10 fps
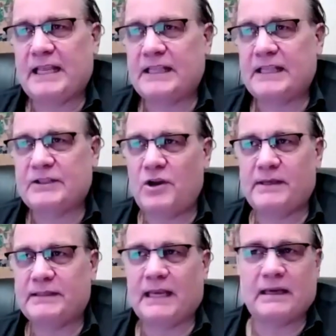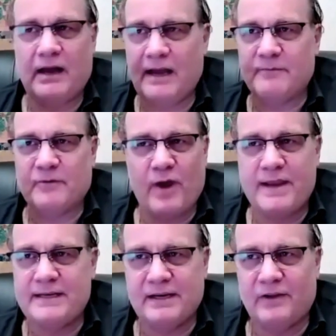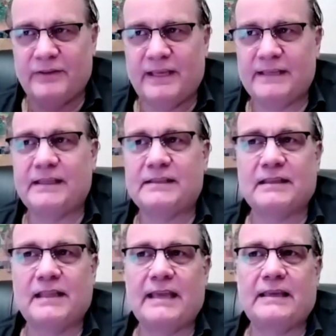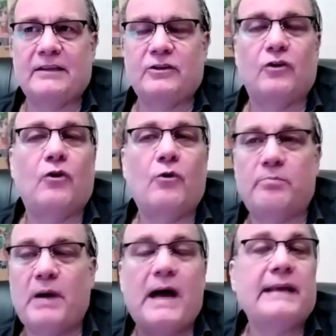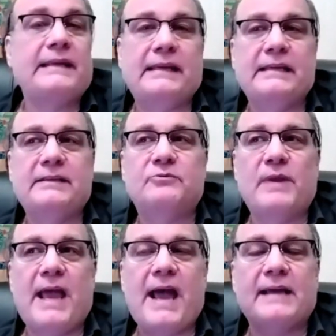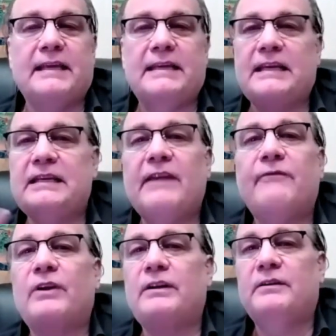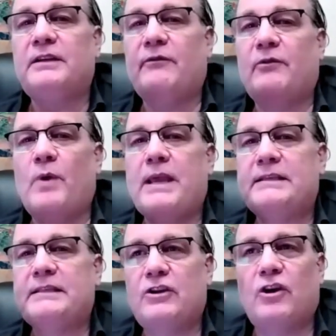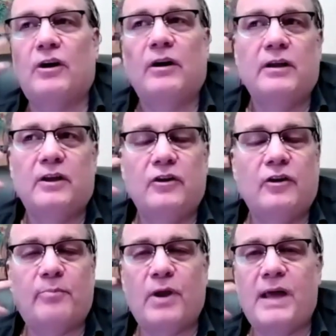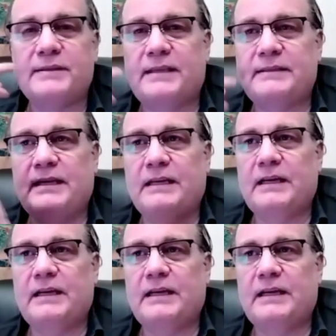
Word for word: it's not always like oh, I'm grinding on this. It's like your whole body is reacting in different different ways, and you're you're processing